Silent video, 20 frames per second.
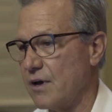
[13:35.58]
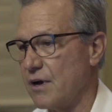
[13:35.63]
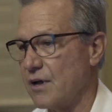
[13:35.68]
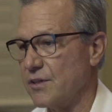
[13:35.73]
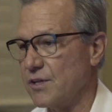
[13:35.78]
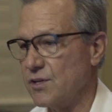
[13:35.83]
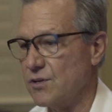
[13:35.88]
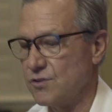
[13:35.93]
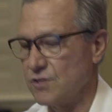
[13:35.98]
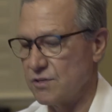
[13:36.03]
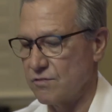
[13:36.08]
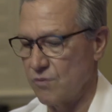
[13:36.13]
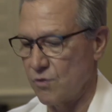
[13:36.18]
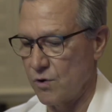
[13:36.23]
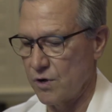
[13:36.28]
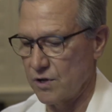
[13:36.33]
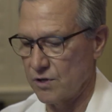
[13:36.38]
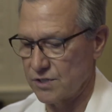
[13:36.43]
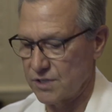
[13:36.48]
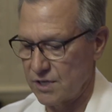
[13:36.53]
on the use of
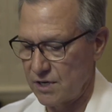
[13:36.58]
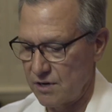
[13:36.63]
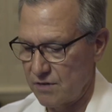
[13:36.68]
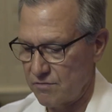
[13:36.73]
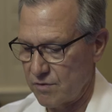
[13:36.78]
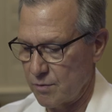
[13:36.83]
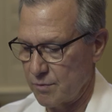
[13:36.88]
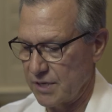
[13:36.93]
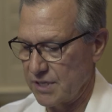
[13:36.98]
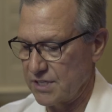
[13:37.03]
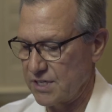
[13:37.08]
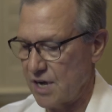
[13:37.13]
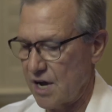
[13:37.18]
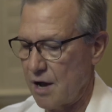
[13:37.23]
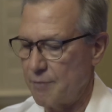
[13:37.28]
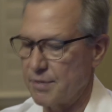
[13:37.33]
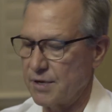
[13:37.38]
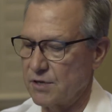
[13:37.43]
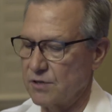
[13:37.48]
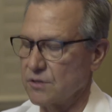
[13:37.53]
oils from a
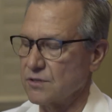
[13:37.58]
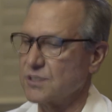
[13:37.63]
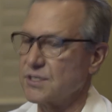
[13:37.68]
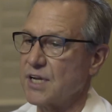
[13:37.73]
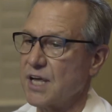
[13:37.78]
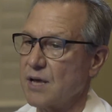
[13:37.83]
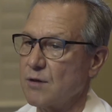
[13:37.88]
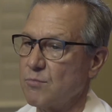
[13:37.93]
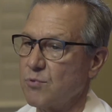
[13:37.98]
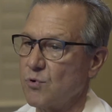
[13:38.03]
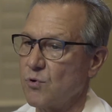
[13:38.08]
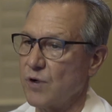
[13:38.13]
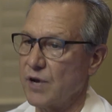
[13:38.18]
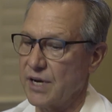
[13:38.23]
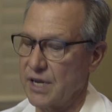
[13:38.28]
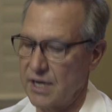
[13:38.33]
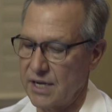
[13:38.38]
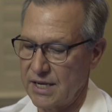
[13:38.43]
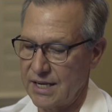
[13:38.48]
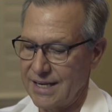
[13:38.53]
topical
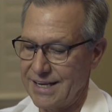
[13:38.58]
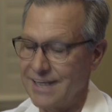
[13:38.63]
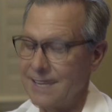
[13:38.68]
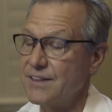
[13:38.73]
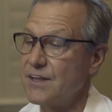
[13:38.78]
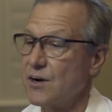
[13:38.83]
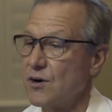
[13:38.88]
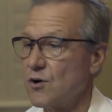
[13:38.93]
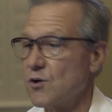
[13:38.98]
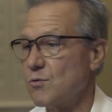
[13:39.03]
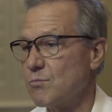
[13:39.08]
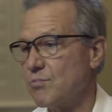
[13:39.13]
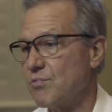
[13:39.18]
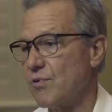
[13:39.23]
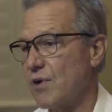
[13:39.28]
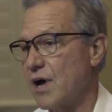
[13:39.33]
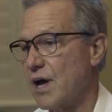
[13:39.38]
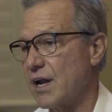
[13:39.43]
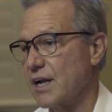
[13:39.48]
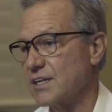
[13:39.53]
standpoint in their own
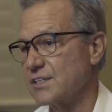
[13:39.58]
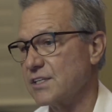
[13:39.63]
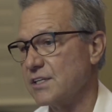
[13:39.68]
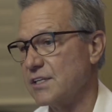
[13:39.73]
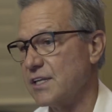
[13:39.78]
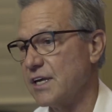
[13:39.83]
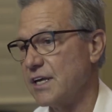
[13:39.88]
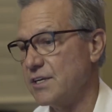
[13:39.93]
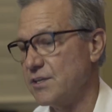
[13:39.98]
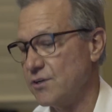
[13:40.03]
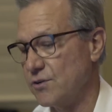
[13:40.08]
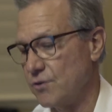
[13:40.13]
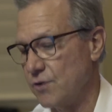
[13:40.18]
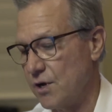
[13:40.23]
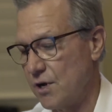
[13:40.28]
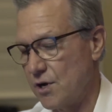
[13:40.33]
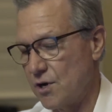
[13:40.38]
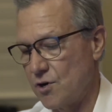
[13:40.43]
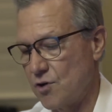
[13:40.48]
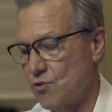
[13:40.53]
products that they do
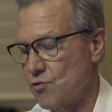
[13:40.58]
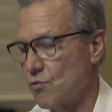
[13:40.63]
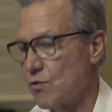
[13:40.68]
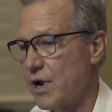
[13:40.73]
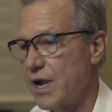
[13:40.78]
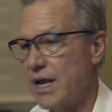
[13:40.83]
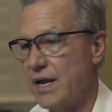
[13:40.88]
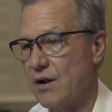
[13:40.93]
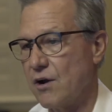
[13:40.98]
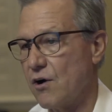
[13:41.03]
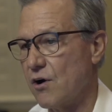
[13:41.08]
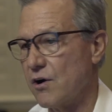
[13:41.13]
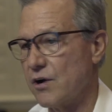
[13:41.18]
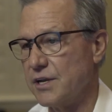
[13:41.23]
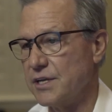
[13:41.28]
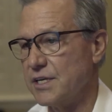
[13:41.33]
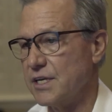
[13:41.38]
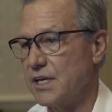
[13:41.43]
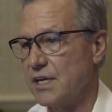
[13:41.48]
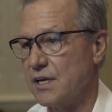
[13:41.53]
great
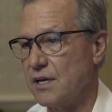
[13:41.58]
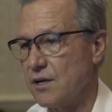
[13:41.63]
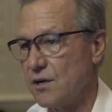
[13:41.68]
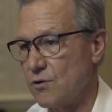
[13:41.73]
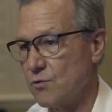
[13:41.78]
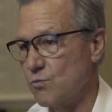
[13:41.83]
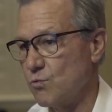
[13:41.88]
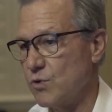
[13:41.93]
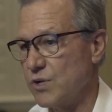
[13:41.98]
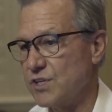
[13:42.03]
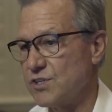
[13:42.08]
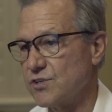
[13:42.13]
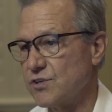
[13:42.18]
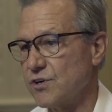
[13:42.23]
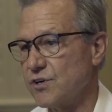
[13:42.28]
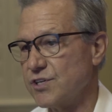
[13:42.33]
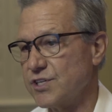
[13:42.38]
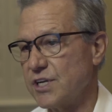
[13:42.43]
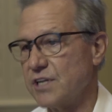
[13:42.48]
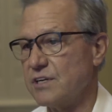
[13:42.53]
R&D,
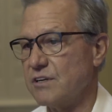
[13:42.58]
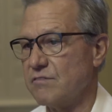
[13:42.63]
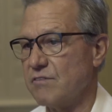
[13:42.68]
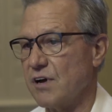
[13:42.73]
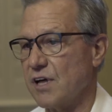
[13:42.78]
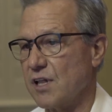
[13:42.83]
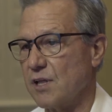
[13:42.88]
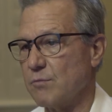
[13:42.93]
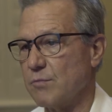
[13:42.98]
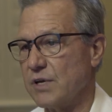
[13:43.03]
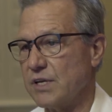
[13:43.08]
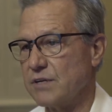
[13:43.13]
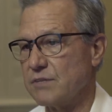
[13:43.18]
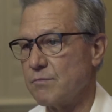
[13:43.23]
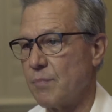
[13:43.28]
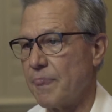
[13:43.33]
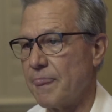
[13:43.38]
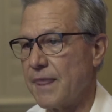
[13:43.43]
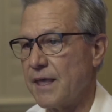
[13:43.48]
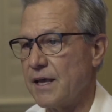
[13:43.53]
research and development,
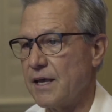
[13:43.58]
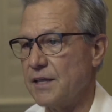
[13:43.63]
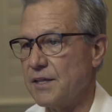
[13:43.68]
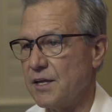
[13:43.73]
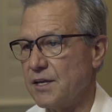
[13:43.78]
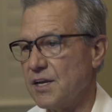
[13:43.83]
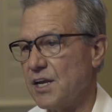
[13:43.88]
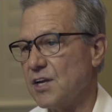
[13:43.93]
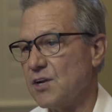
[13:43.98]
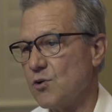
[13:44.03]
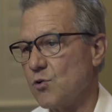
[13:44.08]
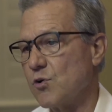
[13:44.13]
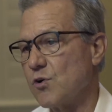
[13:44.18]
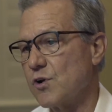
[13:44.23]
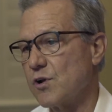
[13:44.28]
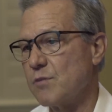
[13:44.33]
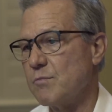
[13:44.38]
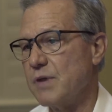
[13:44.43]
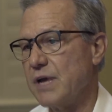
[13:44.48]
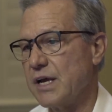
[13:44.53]
and that in
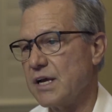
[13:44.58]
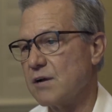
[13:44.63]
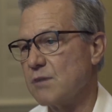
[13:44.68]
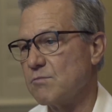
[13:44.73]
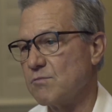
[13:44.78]
order to make